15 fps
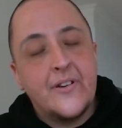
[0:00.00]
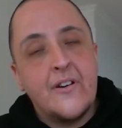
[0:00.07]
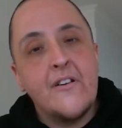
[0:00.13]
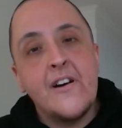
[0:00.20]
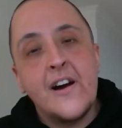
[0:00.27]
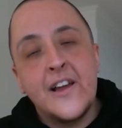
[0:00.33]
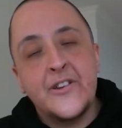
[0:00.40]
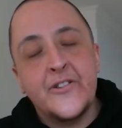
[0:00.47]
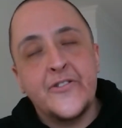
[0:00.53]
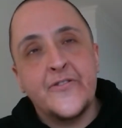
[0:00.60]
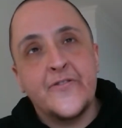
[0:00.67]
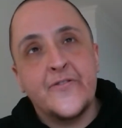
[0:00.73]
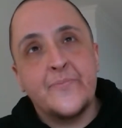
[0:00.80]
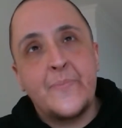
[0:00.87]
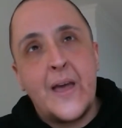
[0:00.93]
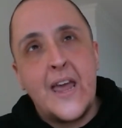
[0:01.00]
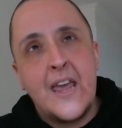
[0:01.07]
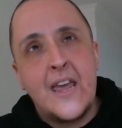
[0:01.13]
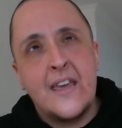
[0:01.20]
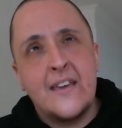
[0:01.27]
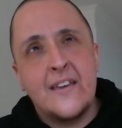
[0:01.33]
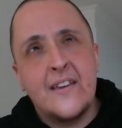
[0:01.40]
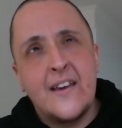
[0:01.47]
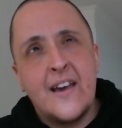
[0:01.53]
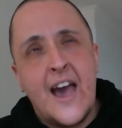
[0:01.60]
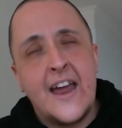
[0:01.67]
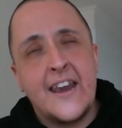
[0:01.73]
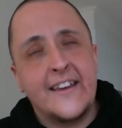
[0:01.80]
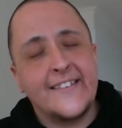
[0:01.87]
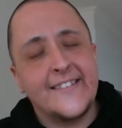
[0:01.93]
kind of being
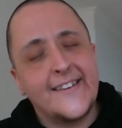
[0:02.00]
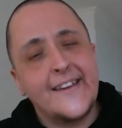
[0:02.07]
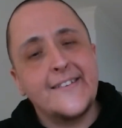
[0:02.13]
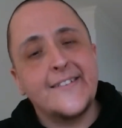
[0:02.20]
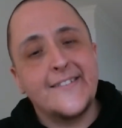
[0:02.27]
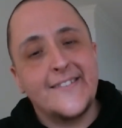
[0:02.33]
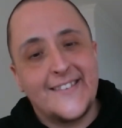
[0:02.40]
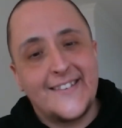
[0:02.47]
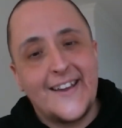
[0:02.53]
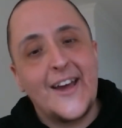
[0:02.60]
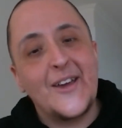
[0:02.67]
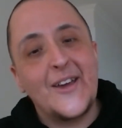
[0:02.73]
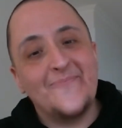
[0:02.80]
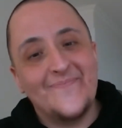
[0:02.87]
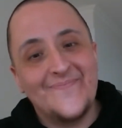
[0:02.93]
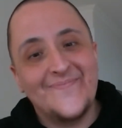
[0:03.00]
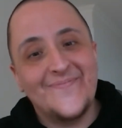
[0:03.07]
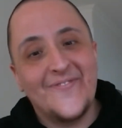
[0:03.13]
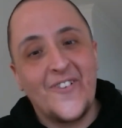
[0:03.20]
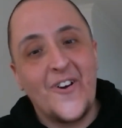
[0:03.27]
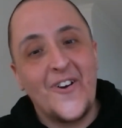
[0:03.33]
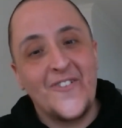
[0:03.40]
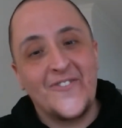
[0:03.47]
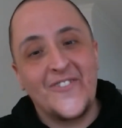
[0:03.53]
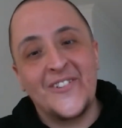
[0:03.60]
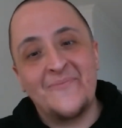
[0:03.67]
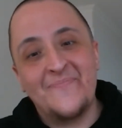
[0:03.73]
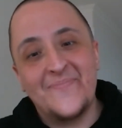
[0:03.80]
an extended stay for over,